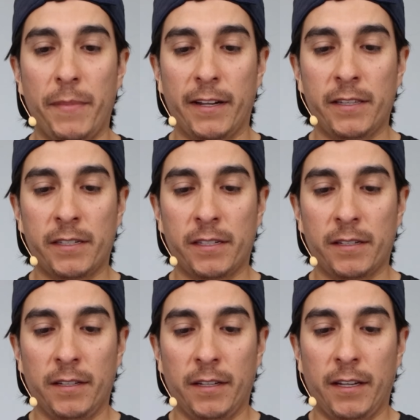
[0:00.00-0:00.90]
minutes,
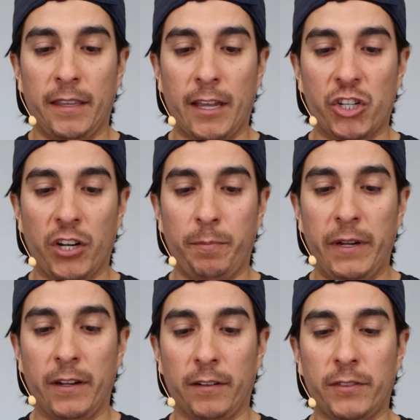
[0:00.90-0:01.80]
and that should
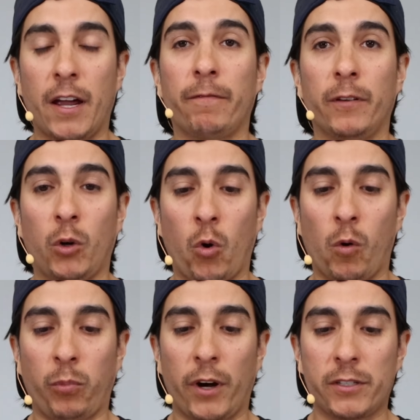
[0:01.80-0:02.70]
be enough time for the
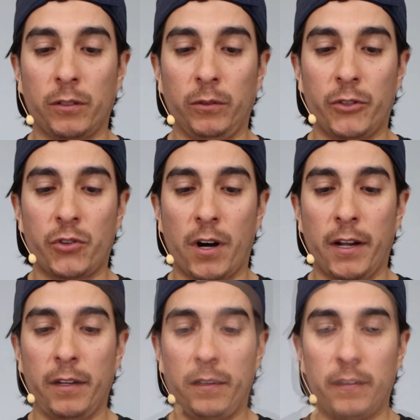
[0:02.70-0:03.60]
cold press glue to dry.